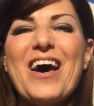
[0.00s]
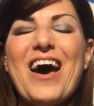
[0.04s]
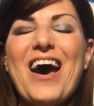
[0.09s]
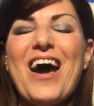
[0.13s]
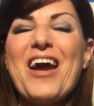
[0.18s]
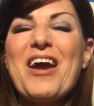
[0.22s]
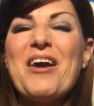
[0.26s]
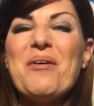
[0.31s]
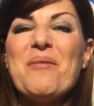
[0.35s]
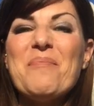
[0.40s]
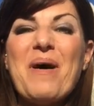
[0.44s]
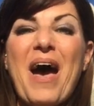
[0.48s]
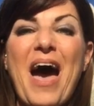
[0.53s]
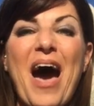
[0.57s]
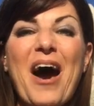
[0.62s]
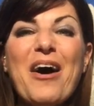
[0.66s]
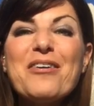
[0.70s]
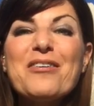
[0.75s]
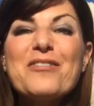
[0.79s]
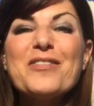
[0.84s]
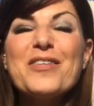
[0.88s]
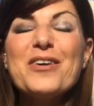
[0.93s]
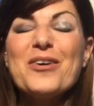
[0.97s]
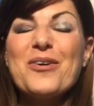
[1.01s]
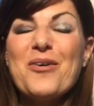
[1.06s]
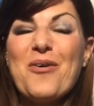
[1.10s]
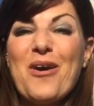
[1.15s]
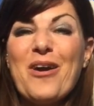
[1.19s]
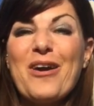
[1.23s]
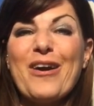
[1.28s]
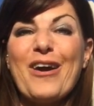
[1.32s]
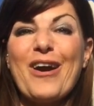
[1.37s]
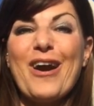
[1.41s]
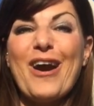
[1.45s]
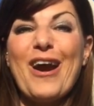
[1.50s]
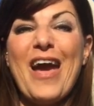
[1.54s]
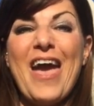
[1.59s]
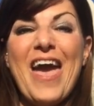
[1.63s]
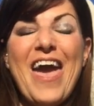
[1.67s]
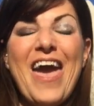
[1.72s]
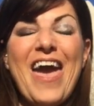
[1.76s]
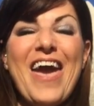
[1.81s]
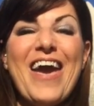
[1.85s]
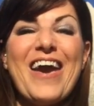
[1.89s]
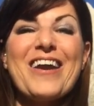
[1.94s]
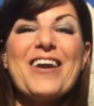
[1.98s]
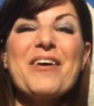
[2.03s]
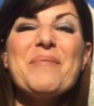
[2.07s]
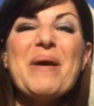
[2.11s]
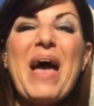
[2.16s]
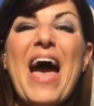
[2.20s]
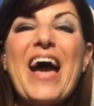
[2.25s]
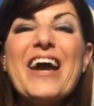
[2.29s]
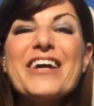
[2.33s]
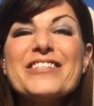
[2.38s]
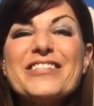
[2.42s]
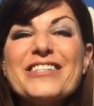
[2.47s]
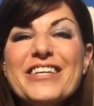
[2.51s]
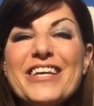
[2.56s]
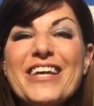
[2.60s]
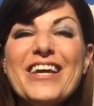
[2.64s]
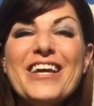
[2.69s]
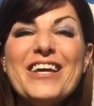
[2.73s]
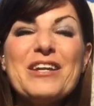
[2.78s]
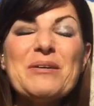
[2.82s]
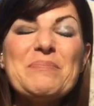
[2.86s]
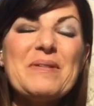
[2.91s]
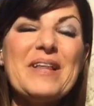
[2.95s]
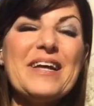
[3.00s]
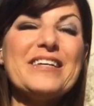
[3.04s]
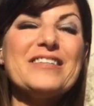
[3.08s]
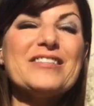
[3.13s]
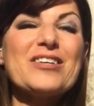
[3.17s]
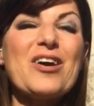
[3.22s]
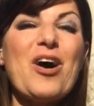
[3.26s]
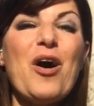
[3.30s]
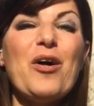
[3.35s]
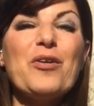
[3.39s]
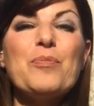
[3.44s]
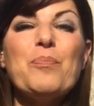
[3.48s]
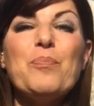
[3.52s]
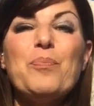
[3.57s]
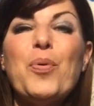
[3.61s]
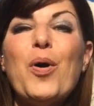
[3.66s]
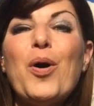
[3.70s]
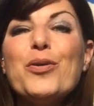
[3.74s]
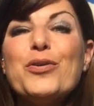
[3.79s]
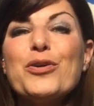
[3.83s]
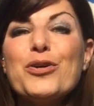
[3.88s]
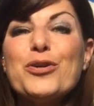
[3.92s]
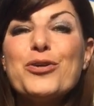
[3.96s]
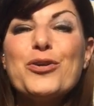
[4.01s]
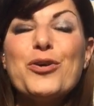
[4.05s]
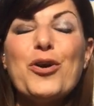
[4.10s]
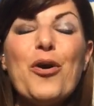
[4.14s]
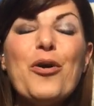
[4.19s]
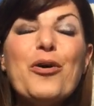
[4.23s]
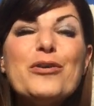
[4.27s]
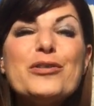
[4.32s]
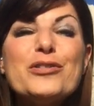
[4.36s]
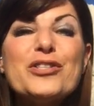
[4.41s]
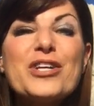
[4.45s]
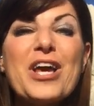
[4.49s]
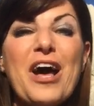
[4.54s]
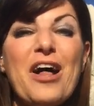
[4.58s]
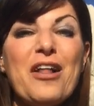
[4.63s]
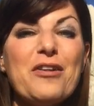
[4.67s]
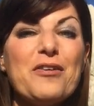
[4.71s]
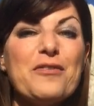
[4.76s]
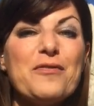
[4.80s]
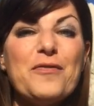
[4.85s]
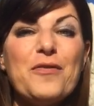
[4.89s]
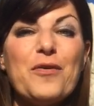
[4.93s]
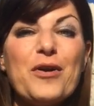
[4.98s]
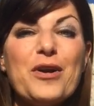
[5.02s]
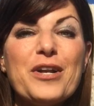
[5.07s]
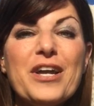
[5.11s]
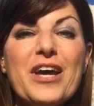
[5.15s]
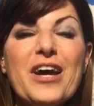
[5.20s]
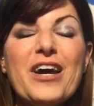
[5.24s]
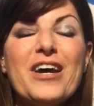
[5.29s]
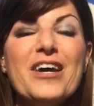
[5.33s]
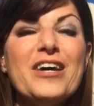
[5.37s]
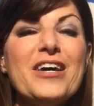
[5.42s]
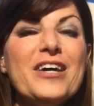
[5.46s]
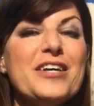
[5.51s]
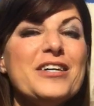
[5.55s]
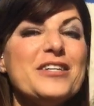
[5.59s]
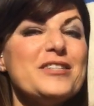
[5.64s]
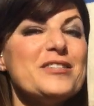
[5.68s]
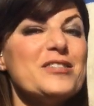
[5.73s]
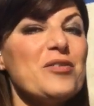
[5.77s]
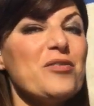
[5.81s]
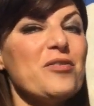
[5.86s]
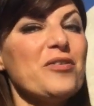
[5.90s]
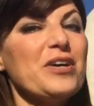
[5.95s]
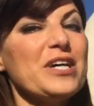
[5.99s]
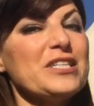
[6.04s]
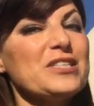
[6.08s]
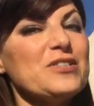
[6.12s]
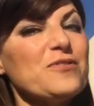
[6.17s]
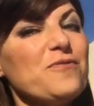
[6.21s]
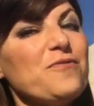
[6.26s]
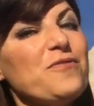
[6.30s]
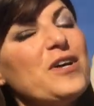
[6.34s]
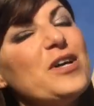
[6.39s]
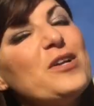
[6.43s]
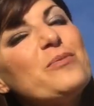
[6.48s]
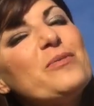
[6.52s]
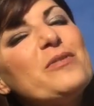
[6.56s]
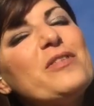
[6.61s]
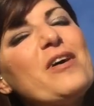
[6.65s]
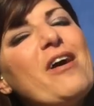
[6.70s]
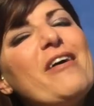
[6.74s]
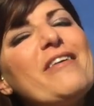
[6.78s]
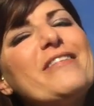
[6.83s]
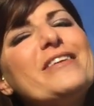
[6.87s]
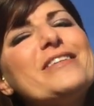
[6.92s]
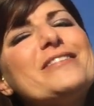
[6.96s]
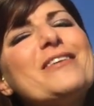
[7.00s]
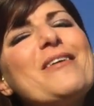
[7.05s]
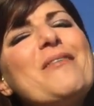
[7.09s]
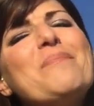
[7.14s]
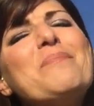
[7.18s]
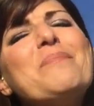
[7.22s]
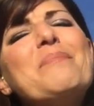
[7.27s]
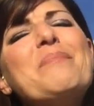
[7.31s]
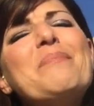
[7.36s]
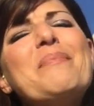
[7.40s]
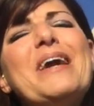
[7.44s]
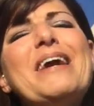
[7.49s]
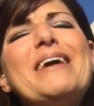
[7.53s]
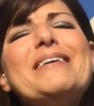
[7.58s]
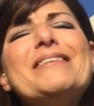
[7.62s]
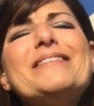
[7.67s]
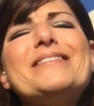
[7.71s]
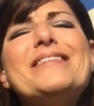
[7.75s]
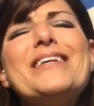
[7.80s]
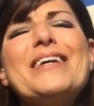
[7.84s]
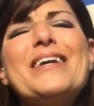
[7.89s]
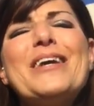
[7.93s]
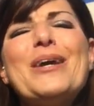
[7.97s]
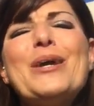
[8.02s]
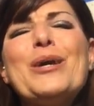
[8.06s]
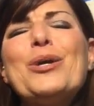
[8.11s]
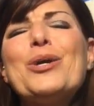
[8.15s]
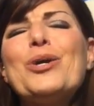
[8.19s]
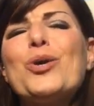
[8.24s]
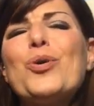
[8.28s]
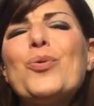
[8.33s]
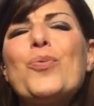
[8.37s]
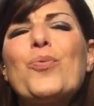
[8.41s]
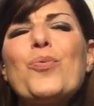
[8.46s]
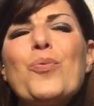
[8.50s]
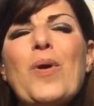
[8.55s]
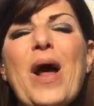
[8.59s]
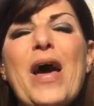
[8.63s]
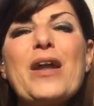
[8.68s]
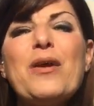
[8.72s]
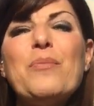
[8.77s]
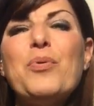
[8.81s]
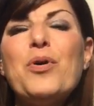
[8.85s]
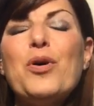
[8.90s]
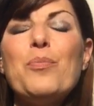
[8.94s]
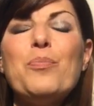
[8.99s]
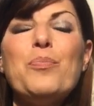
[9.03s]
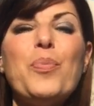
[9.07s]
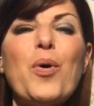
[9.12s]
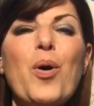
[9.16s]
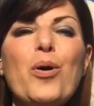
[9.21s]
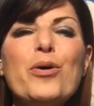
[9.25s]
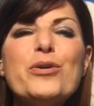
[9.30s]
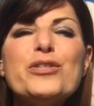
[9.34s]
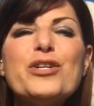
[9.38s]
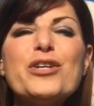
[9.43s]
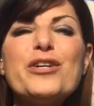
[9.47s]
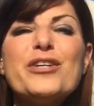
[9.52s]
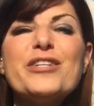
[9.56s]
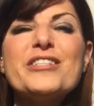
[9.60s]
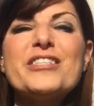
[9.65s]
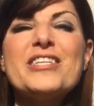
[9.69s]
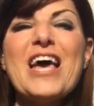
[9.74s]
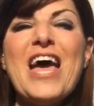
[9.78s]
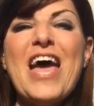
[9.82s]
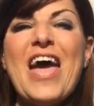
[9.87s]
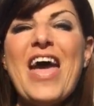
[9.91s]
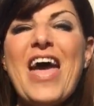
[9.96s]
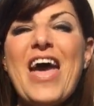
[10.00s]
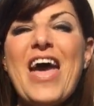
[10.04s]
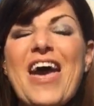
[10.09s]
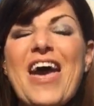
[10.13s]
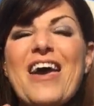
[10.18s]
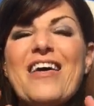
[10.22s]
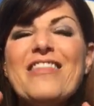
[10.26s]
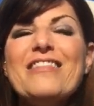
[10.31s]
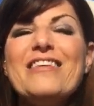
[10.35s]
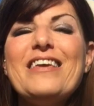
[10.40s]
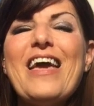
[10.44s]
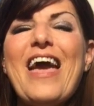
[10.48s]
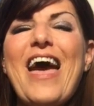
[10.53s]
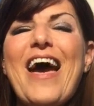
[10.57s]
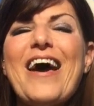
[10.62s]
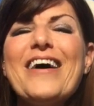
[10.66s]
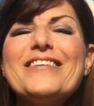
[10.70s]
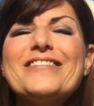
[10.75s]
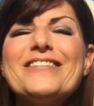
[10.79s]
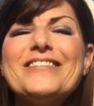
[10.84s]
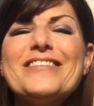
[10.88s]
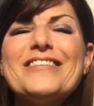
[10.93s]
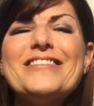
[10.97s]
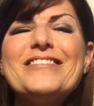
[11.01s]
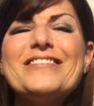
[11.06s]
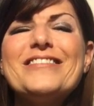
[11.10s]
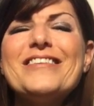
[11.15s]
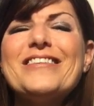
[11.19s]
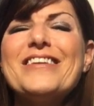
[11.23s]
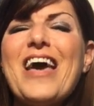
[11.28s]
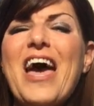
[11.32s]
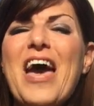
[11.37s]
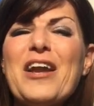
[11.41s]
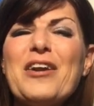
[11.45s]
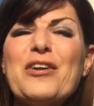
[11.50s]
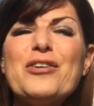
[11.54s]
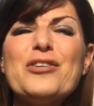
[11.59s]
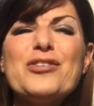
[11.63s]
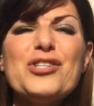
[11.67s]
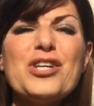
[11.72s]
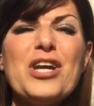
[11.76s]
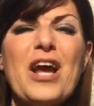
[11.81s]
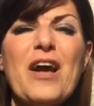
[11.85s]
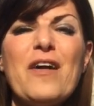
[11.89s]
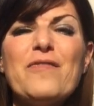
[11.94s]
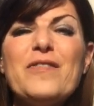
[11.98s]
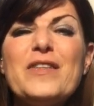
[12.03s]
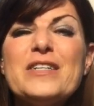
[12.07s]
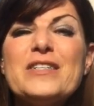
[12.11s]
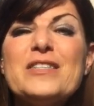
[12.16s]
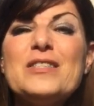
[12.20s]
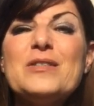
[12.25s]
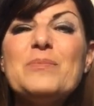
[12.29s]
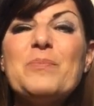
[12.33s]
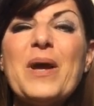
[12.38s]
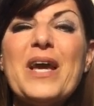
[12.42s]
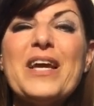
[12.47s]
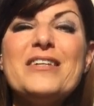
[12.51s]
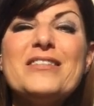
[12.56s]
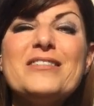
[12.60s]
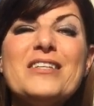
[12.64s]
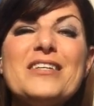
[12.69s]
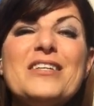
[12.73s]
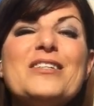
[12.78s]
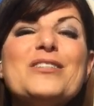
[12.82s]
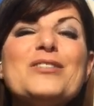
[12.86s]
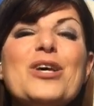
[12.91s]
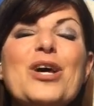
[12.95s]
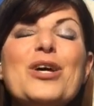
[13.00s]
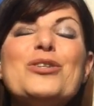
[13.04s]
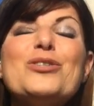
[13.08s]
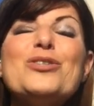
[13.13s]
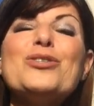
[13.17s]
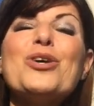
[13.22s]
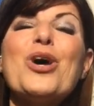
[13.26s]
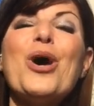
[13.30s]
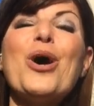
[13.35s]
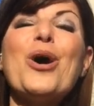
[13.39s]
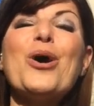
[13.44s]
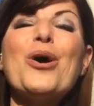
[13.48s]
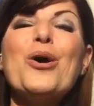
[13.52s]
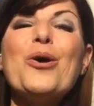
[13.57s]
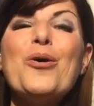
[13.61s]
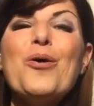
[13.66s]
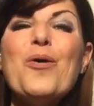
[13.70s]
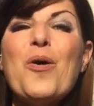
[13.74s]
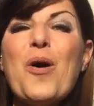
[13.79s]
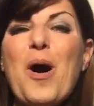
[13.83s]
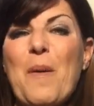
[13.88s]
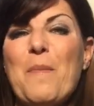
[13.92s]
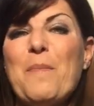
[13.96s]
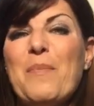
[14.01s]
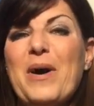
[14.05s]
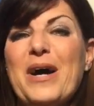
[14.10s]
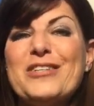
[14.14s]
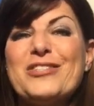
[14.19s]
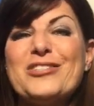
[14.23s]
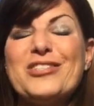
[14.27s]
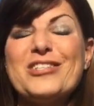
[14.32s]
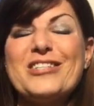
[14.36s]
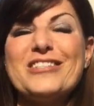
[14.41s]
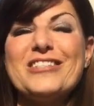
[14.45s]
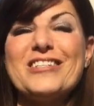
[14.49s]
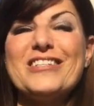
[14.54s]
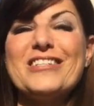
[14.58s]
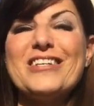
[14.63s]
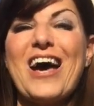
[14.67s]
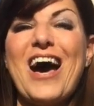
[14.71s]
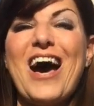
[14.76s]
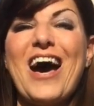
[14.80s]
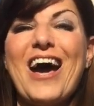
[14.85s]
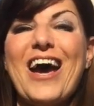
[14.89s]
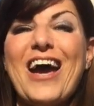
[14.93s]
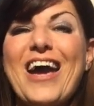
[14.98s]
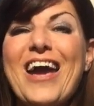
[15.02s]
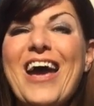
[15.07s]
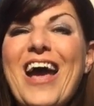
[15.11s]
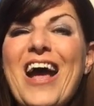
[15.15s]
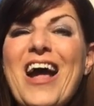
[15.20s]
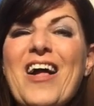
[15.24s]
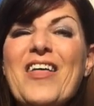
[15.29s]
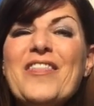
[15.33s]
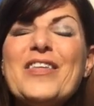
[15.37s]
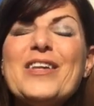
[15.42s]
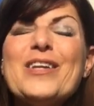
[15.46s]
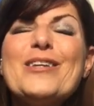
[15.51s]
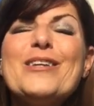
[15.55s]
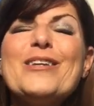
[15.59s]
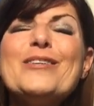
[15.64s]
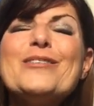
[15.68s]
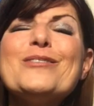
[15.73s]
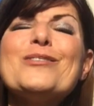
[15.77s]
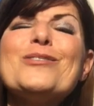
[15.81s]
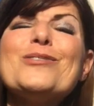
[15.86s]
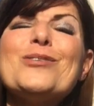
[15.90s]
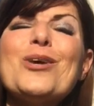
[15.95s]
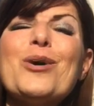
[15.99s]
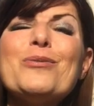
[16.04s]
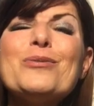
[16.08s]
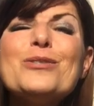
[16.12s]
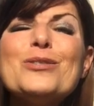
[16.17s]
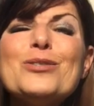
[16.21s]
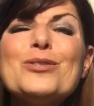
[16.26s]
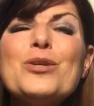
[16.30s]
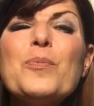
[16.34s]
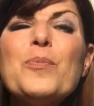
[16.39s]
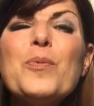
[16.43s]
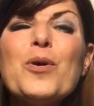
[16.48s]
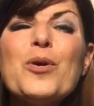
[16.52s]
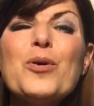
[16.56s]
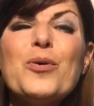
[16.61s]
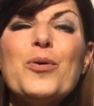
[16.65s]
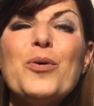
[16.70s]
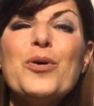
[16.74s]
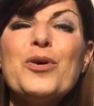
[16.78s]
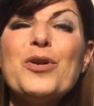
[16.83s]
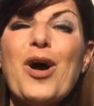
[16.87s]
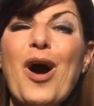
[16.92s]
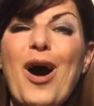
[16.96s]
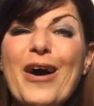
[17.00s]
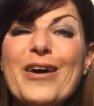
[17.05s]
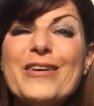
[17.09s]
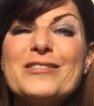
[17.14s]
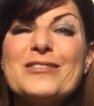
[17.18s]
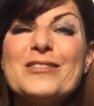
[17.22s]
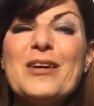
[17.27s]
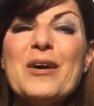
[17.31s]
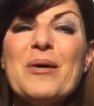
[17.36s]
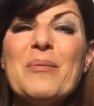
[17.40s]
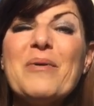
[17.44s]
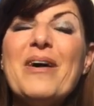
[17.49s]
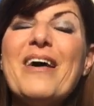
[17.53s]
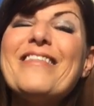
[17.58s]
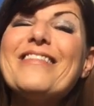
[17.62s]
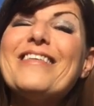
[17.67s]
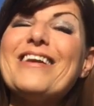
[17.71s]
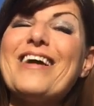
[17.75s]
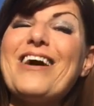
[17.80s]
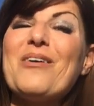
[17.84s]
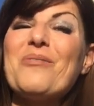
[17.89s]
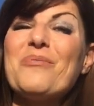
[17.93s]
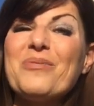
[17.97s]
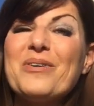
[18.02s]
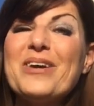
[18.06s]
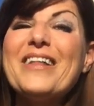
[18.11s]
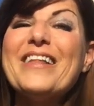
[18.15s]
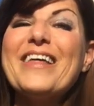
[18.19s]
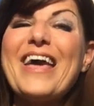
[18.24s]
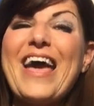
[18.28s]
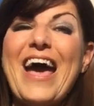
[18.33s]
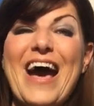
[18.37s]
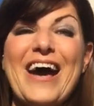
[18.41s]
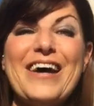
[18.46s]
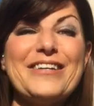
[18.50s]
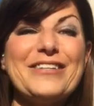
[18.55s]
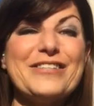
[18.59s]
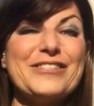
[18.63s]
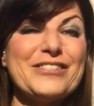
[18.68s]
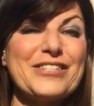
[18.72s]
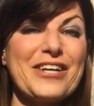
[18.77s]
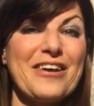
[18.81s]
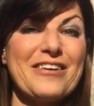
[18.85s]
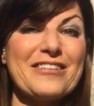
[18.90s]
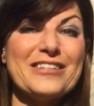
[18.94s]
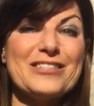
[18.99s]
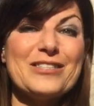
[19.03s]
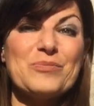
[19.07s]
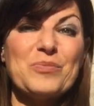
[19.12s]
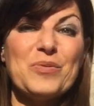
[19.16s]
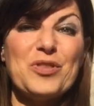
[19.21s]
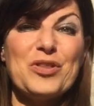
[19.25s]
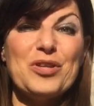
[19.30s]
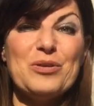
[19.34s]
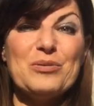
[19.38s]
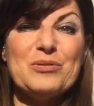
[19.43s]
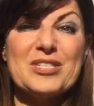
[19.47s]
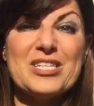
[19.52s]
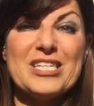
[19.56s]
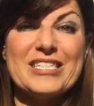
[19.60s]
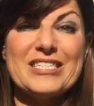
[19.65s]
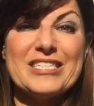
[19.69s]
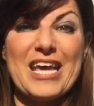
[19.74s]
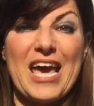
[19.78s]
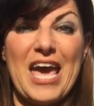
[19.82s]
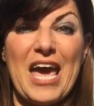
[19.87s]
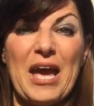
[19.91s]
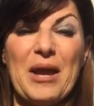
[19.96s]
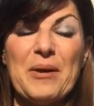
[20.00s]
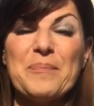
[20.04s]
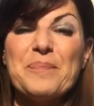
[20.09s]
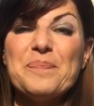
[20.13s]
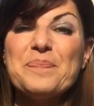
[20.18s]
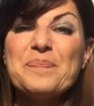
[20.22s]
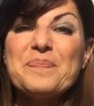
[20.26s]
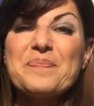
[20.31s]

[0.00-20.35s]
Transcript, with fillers: I am out of actually in a place called Boulder Gulch, California. So it's filled with all these amazing, incredible boulders and the essence and energy of this space is too much to deny that it is so super cool and awesome that I really had to share this with you today.